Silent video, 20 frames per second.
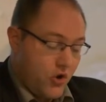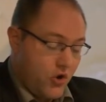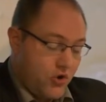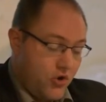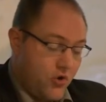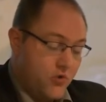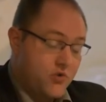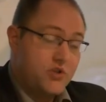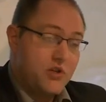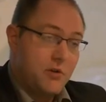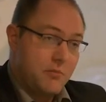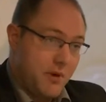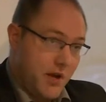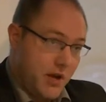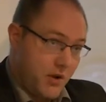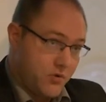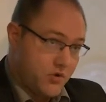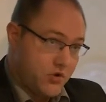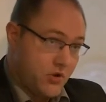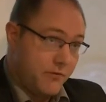Huge
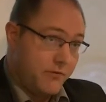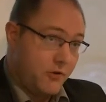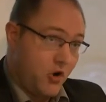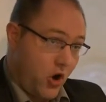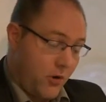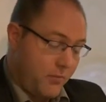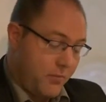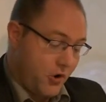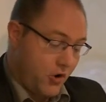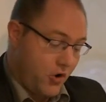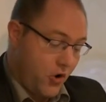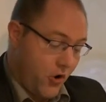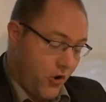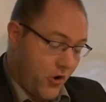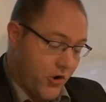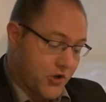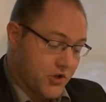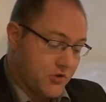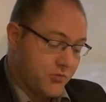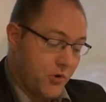amounts of copper
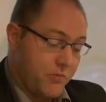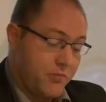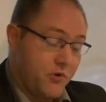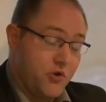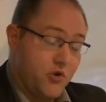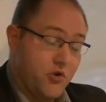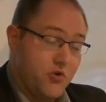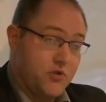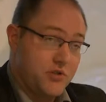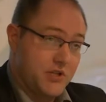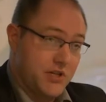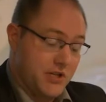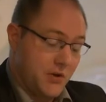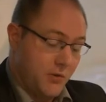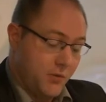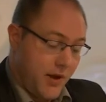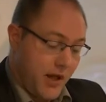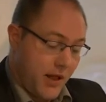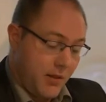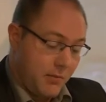coins were produced in the
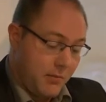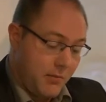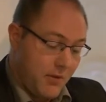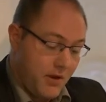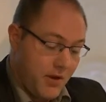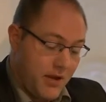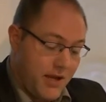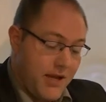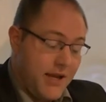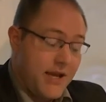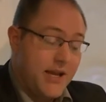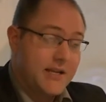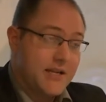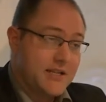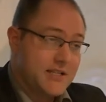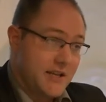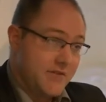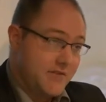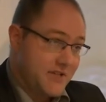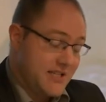realm in the
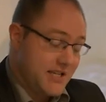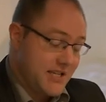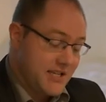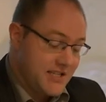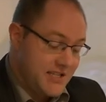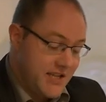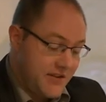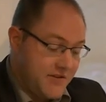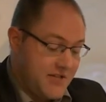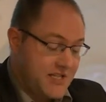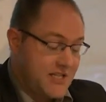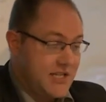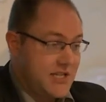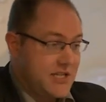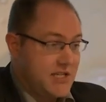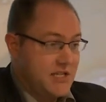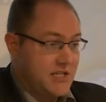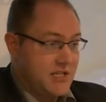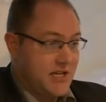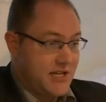
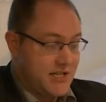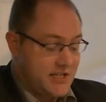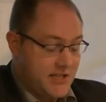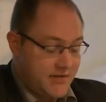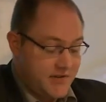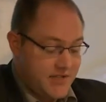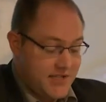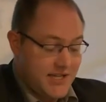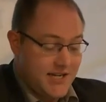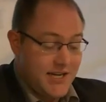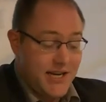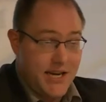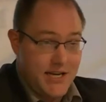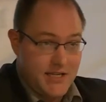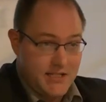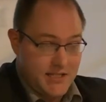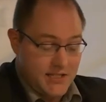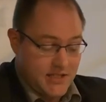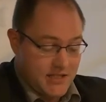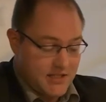1770s and
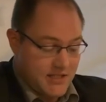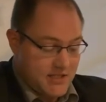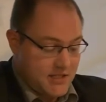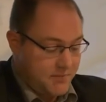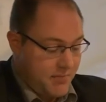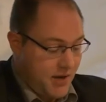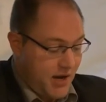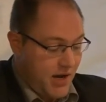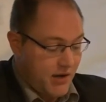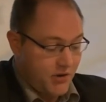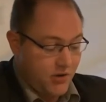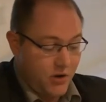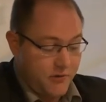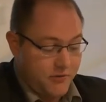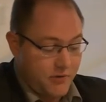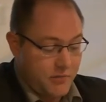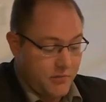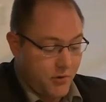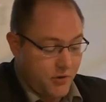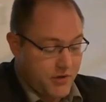1780s as part
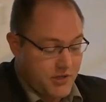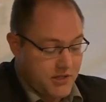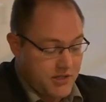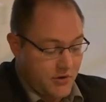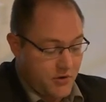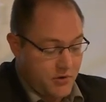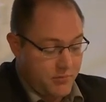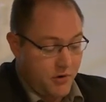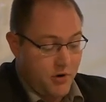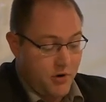of the monetary